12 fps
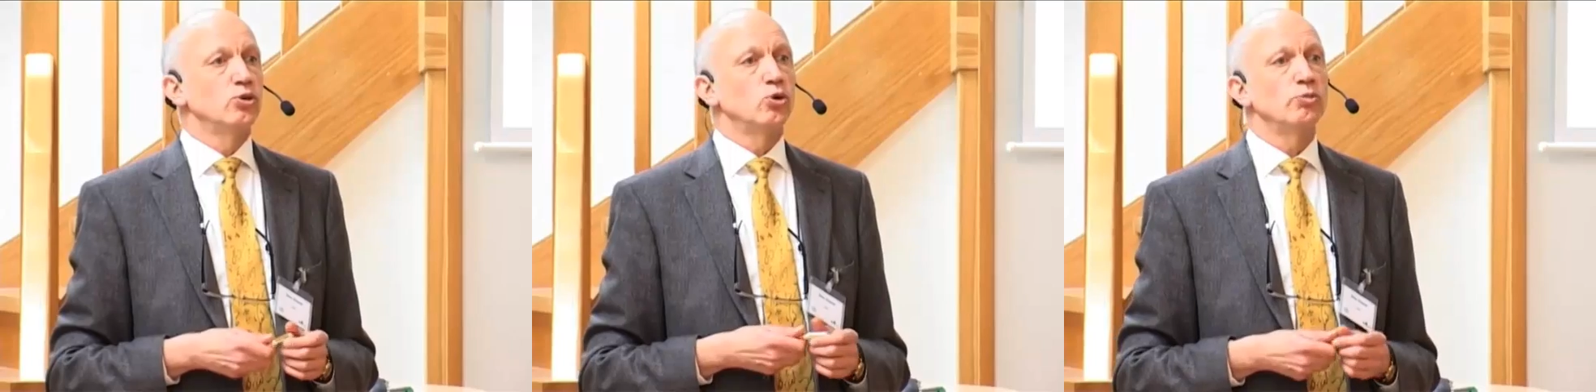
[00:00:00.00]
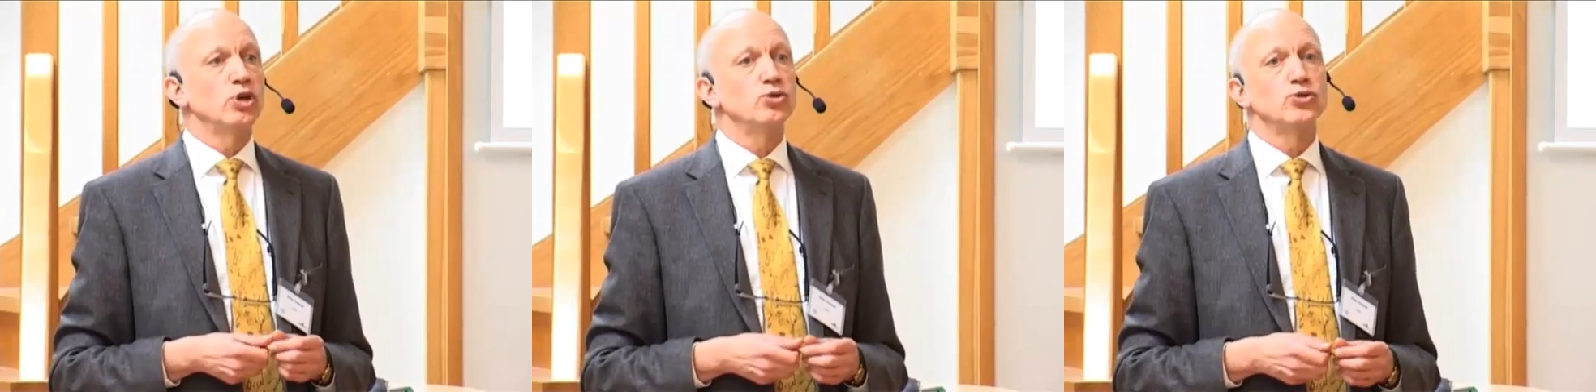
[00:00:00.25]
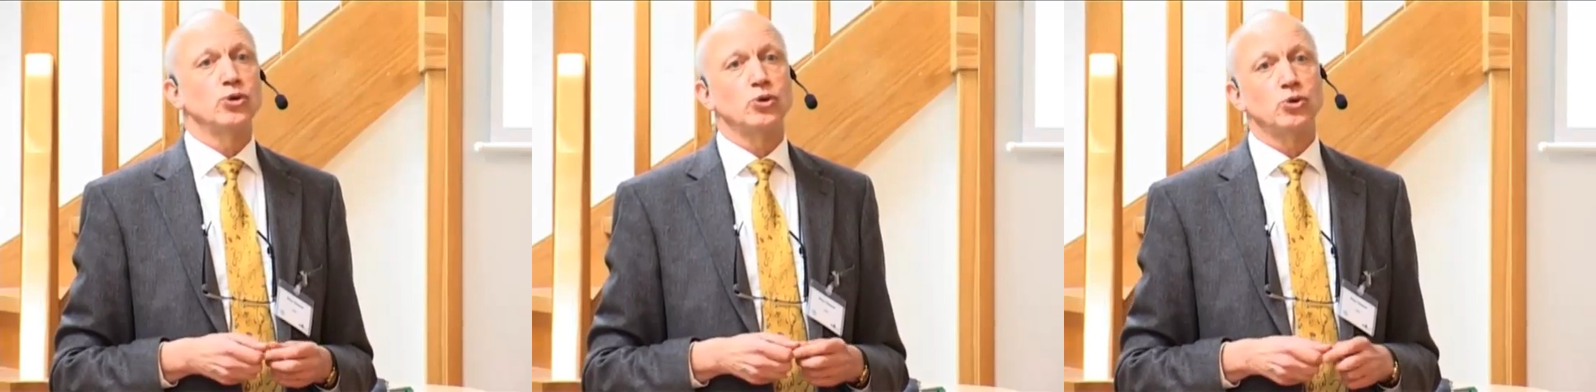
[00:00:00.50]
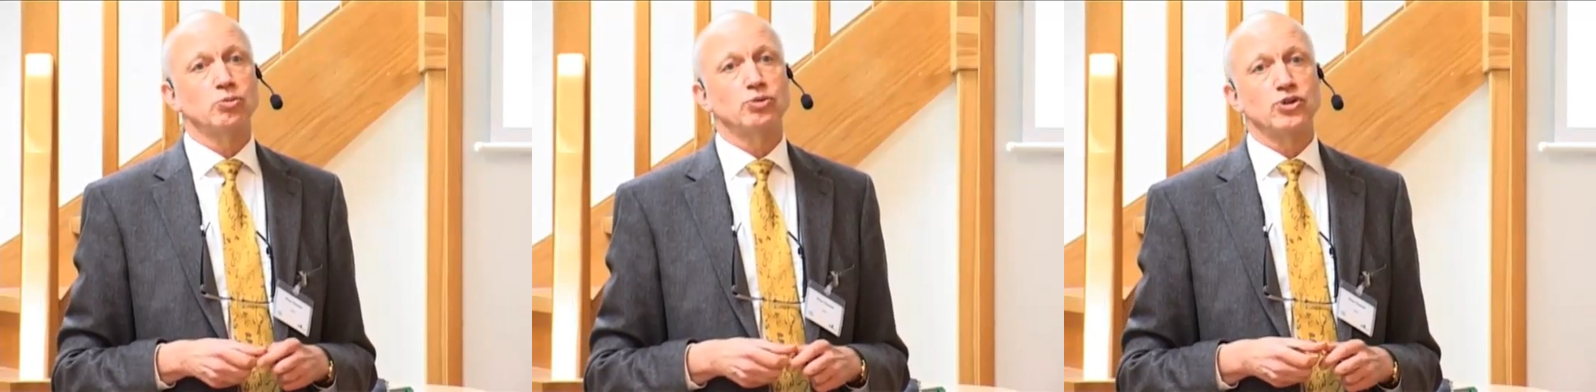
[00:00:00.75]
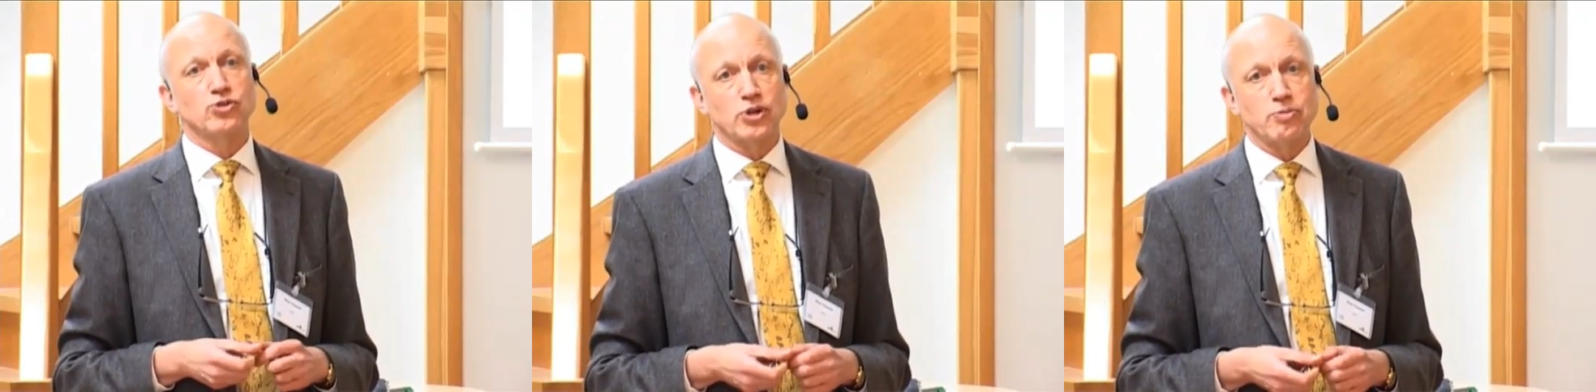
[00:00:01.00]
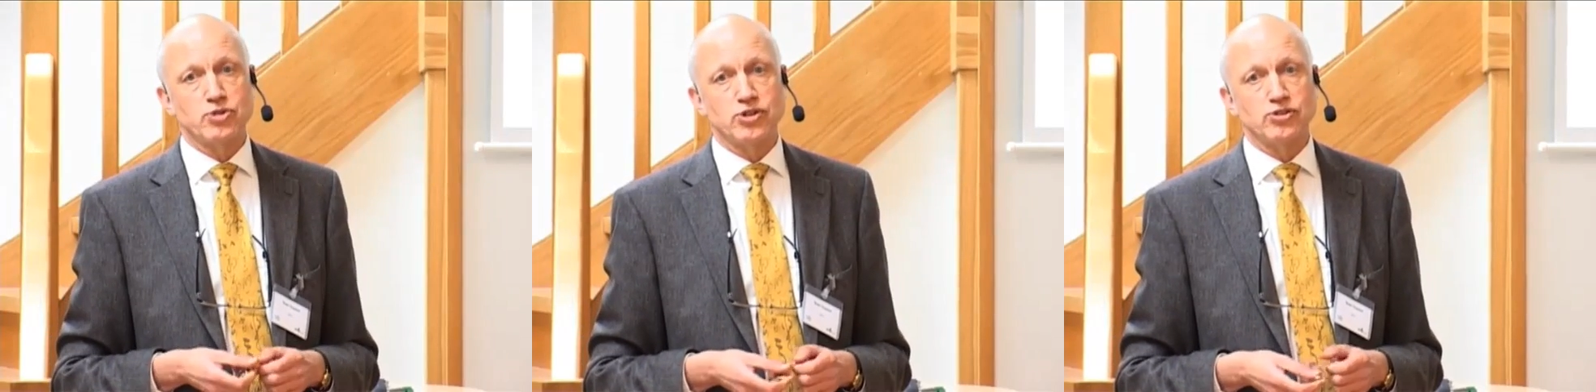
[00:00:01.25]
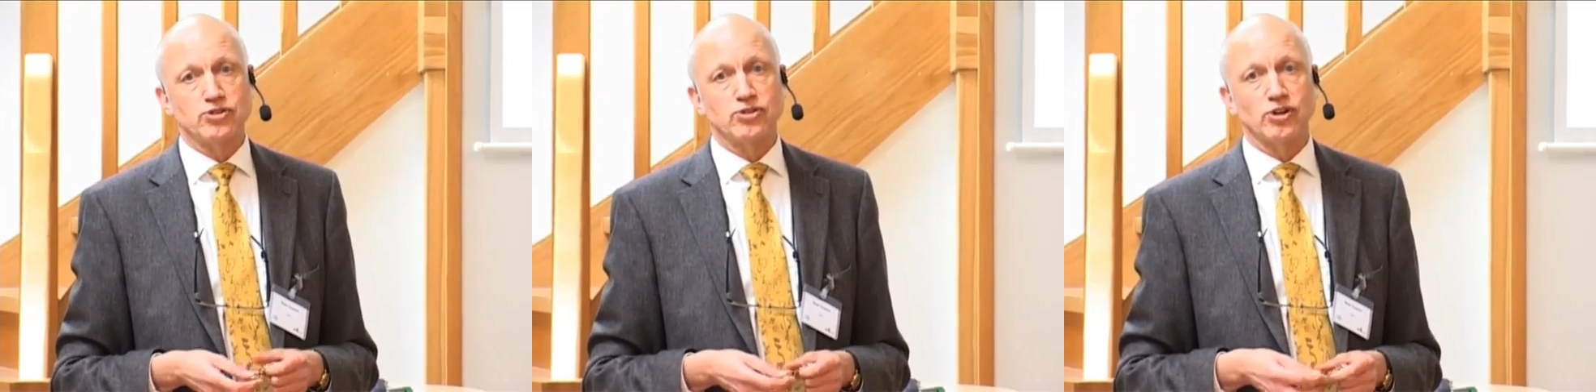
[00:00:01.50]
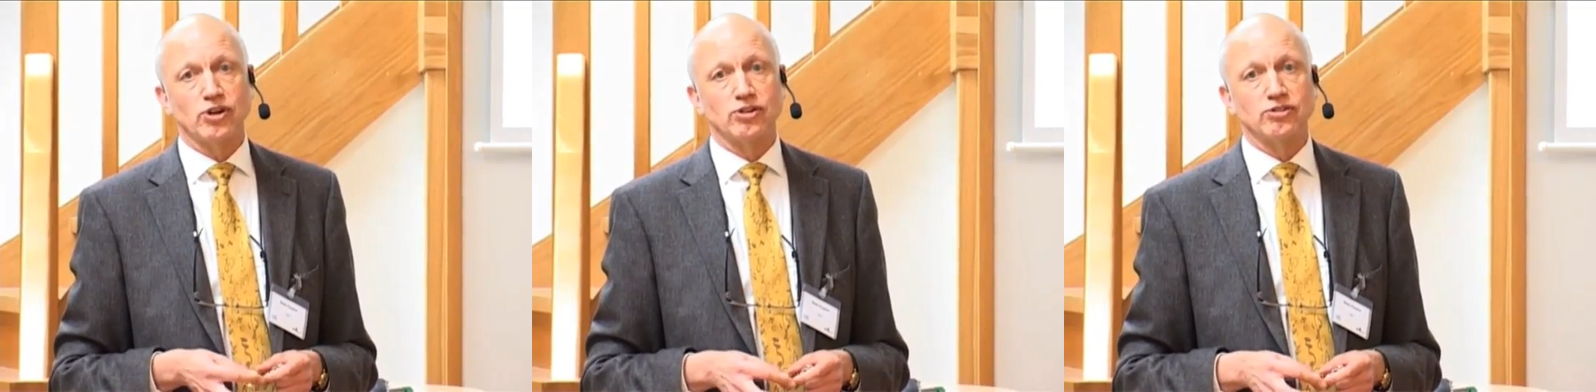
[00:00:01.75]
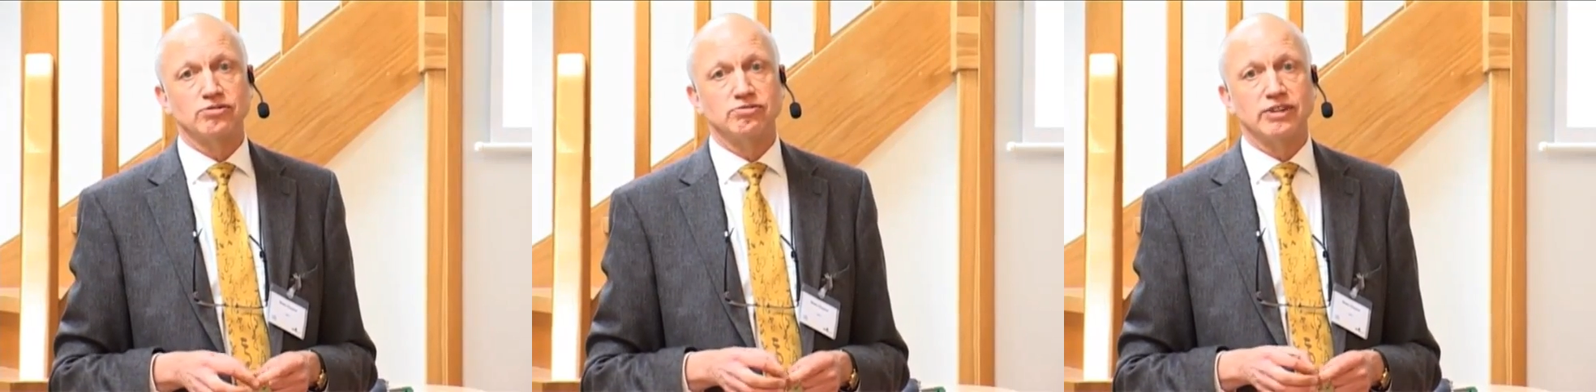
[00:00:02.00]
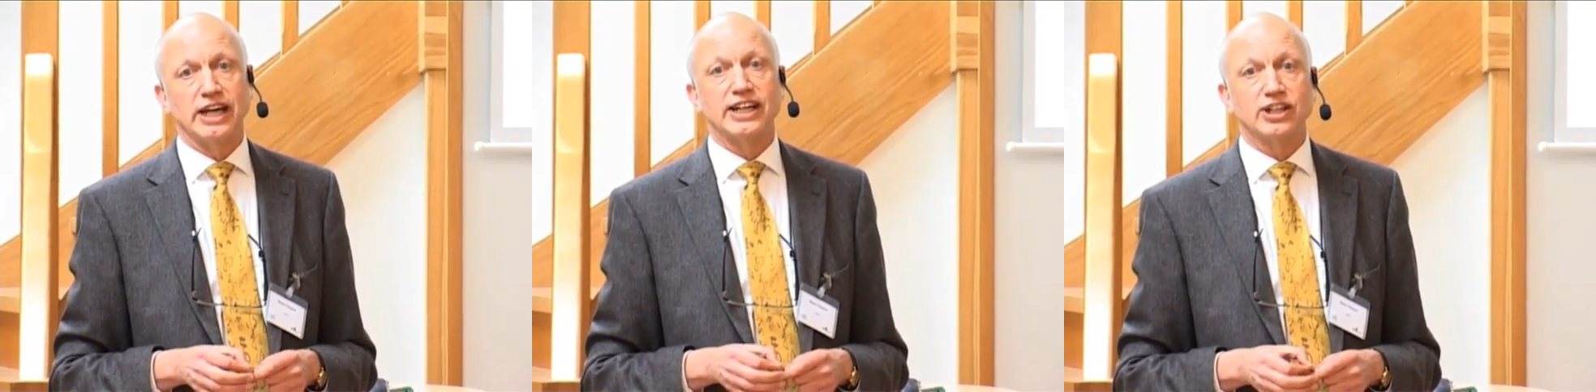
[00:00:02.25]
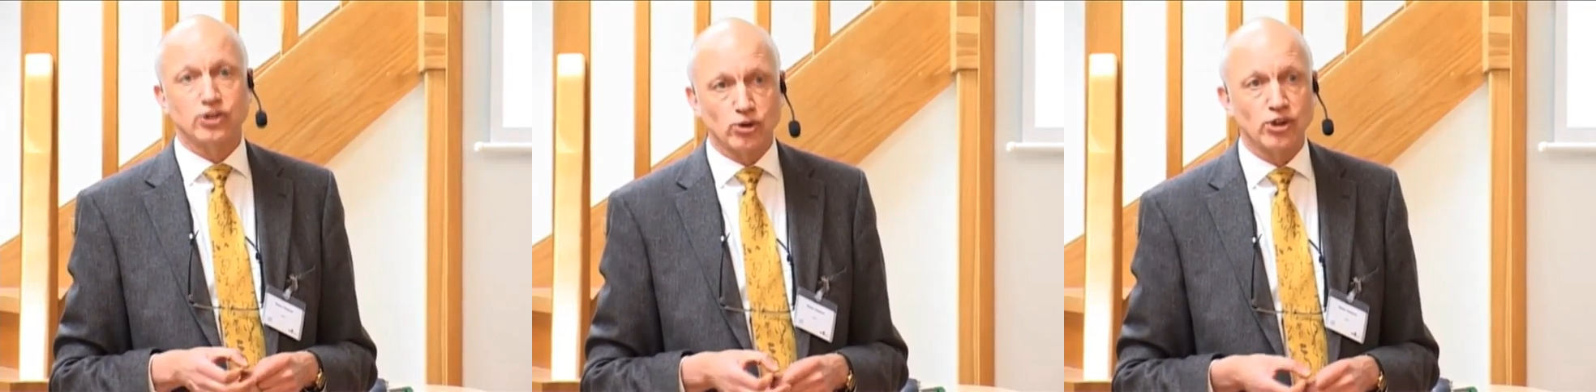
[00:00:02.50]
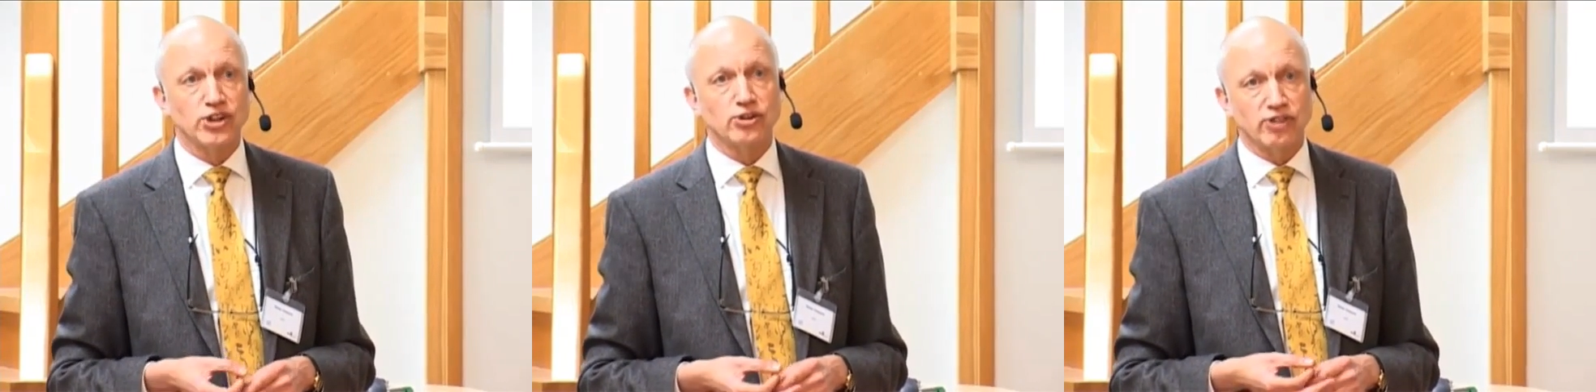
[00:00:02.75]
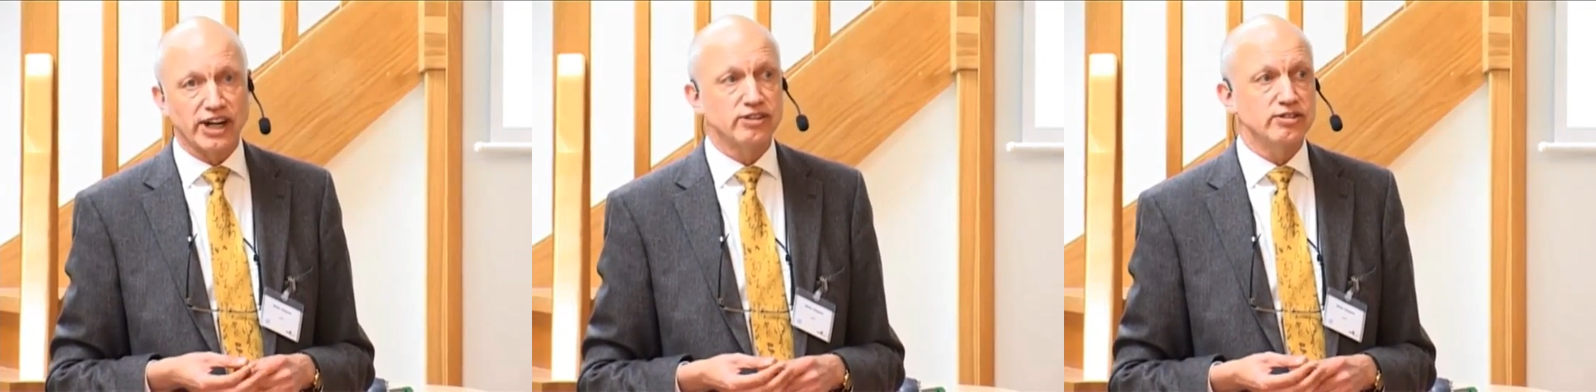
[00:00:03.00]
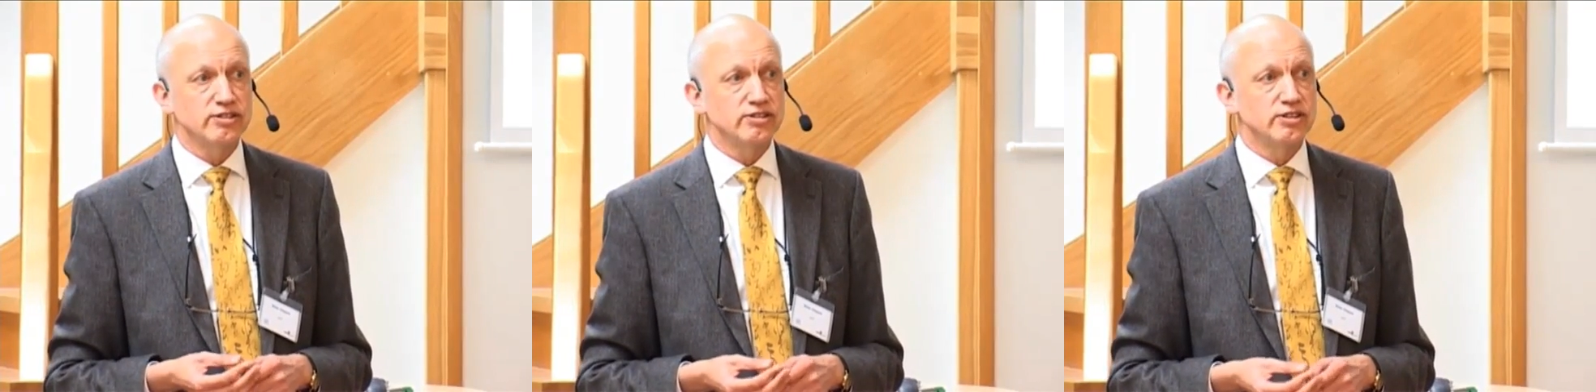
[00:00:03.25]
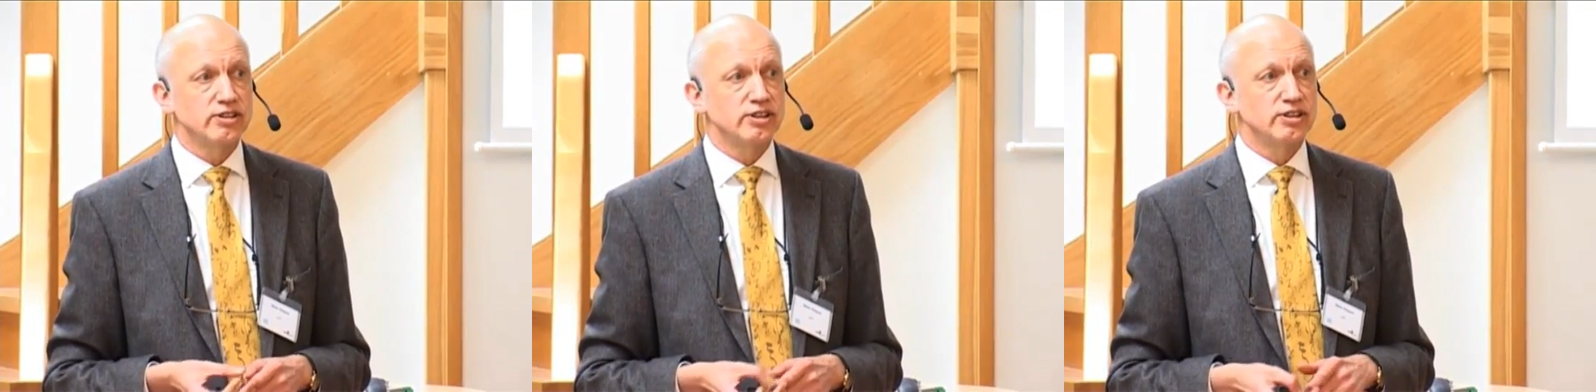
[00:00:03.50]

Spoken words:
almost all prescriptions on electronic records,